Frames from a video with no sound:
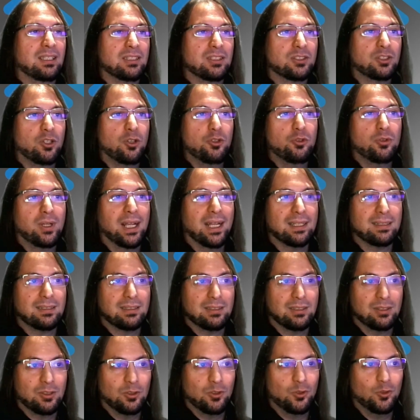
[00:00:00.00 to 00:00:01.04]
So you
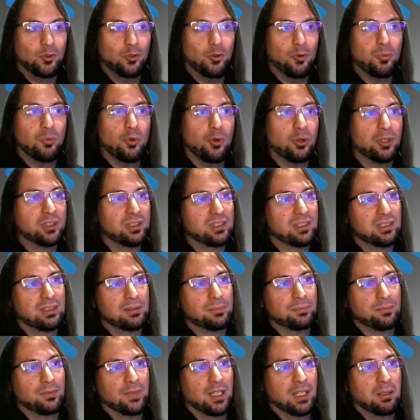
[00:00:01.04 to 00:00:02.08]
get 2 books,
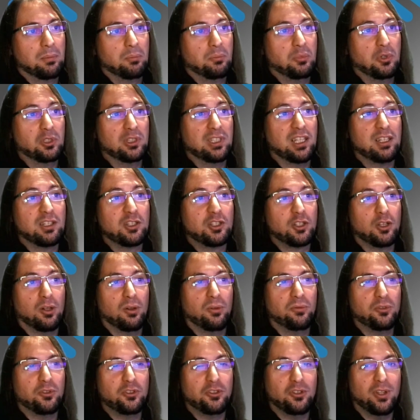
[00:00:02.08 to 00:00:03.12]

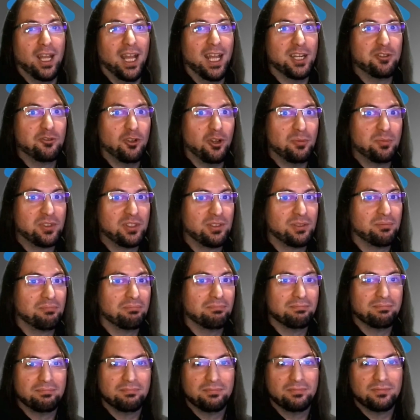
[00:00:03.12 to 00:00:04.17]
potential future airdrops,
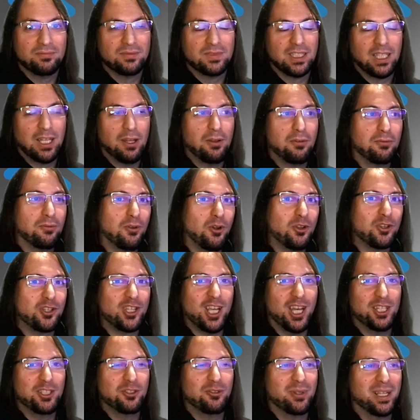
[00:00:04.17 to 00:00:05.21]

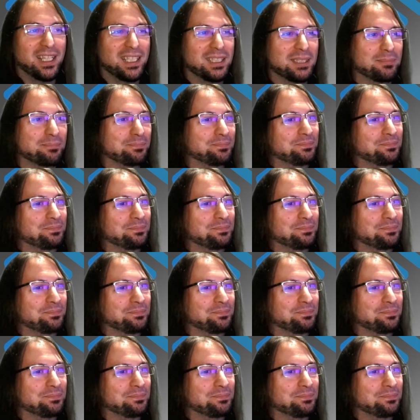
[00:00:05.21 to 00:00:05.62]
foreshadowing.